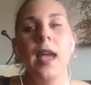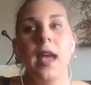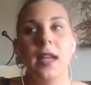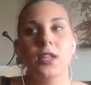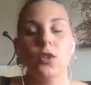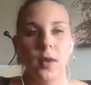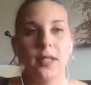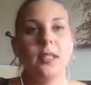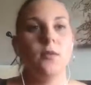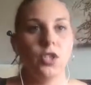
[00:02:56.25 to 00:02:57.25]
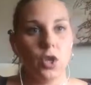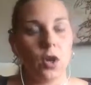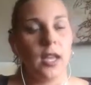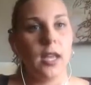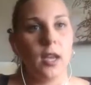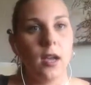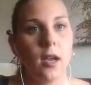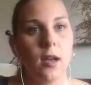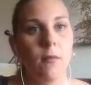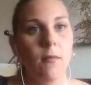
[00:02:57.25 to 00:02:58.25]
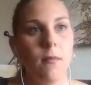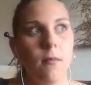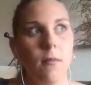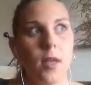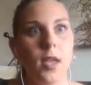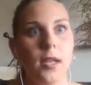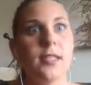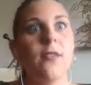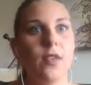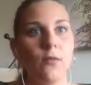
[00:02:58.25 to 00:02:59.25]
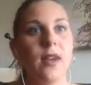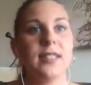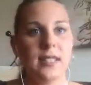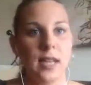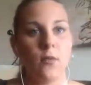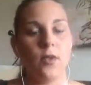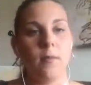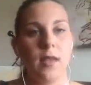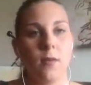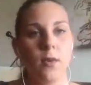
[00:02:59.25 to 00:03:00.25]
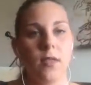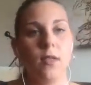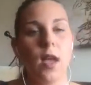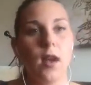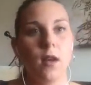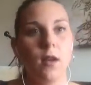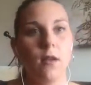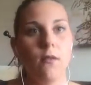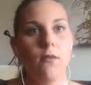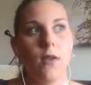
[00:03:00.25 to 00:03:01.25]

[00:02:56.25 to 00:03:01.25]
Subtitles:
And so as he was talking, it definitely resonated with me with a lot of